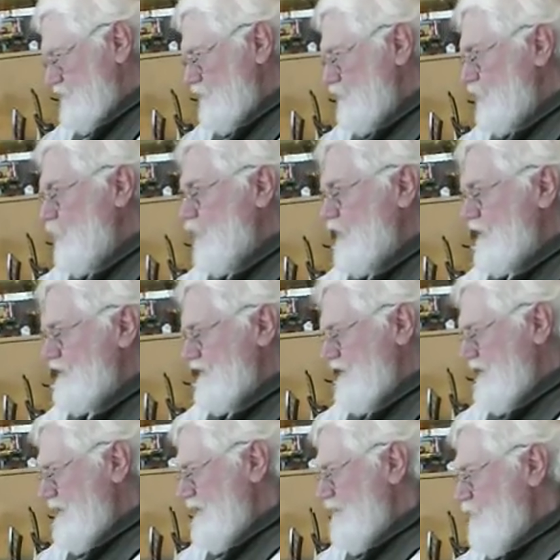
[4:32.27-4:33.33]
Lord
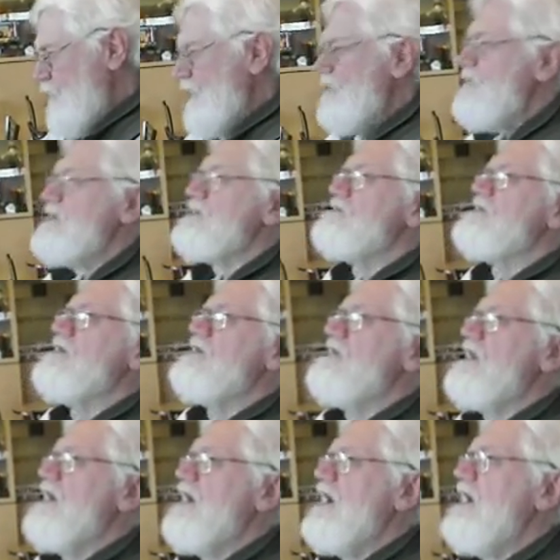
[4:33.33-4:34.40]
Wellington
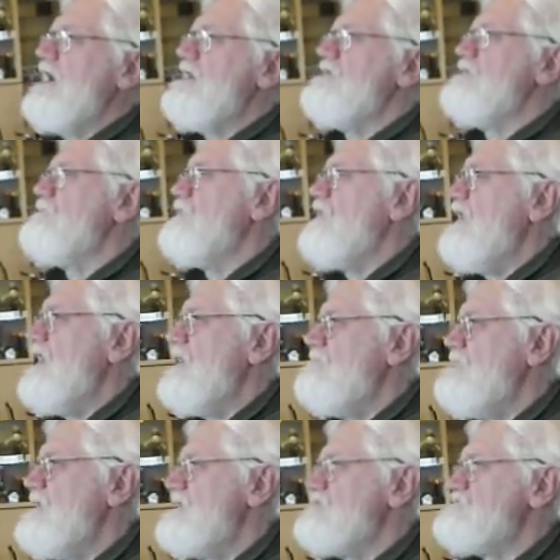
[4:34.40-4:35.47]
and the
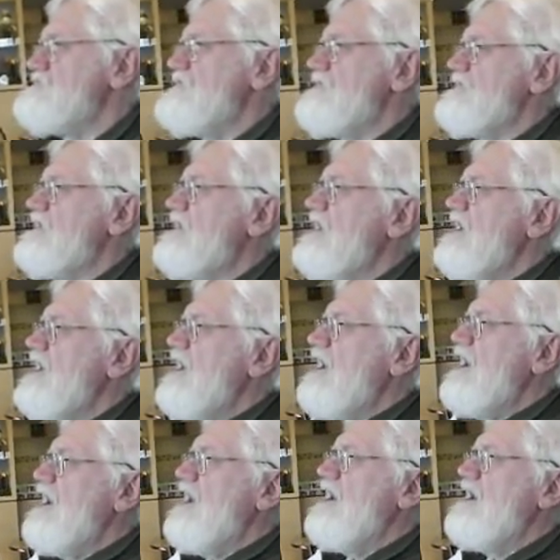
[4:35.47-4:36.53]
Prime Minister
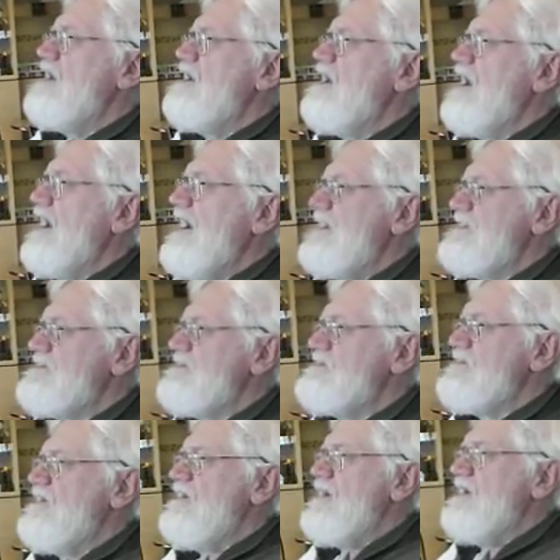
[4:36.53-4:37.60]
at the
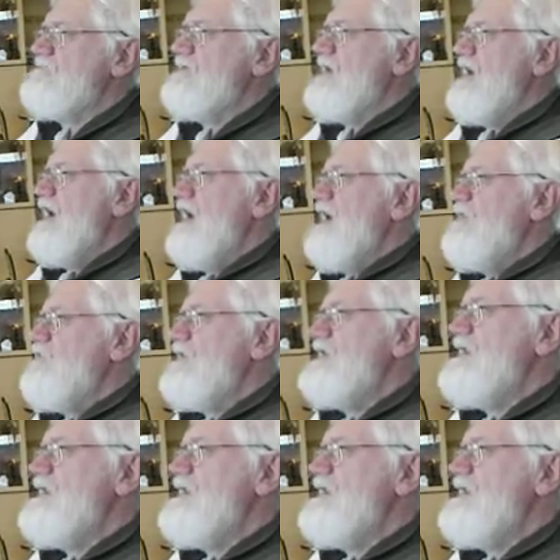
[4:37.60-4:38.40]
time, we